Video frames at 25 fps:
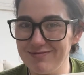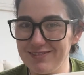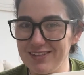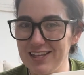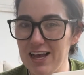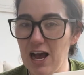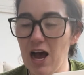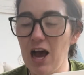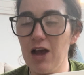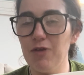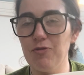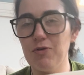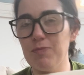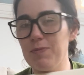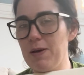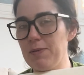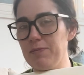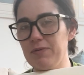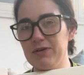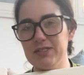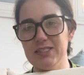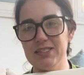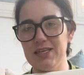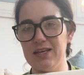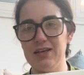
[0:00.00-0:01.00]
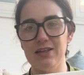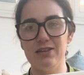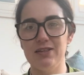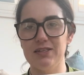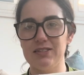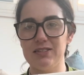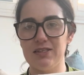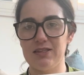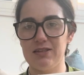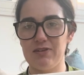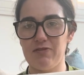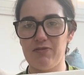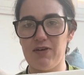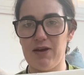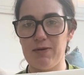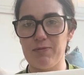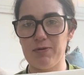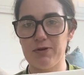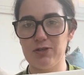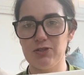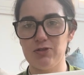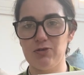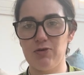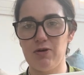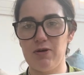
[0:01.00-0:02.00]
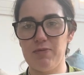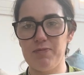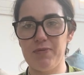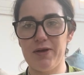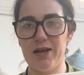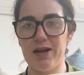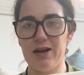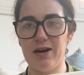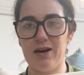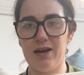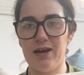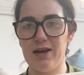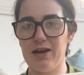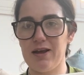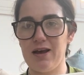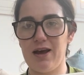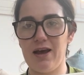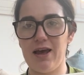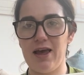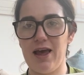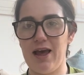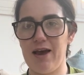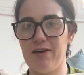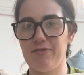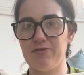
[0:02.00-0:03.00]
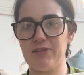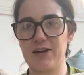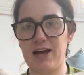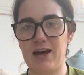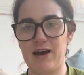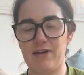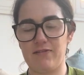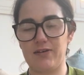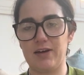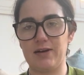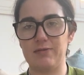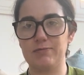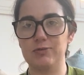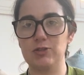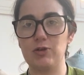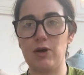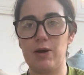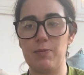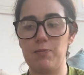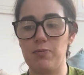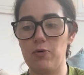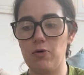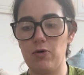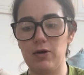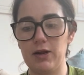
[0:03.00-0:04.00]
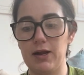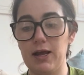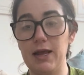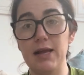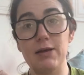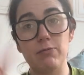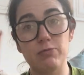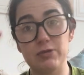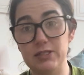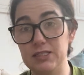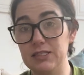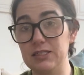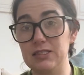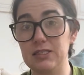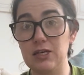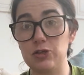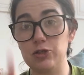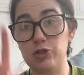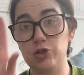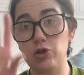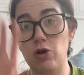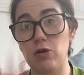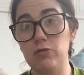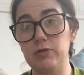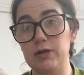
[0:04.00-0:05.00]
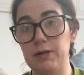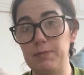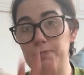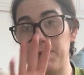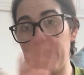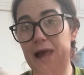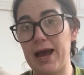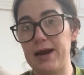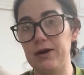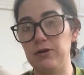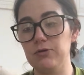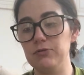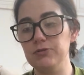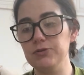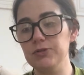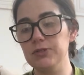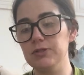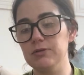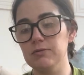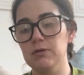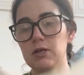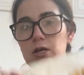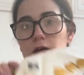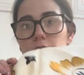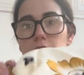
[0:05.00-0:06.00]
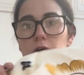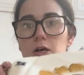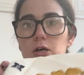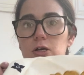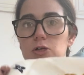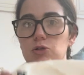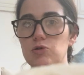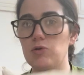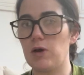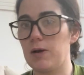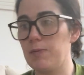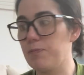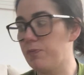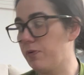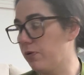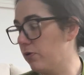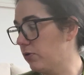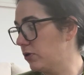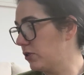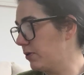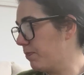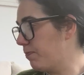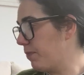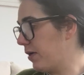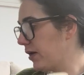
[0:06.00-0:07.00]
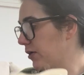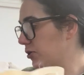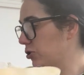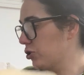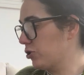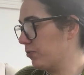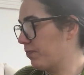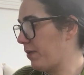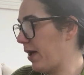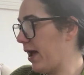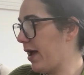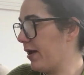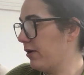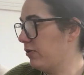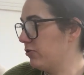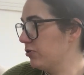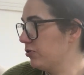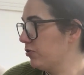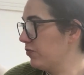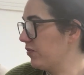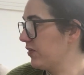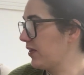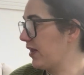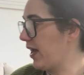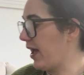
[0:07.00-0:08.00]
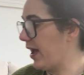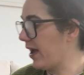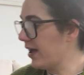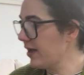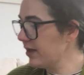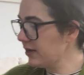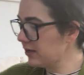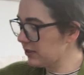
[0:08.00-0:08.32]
I remember seeing this at the fabric store and being like, I have to have it. So I bought, it was sold in panels, so I bought a bunch of panels for that.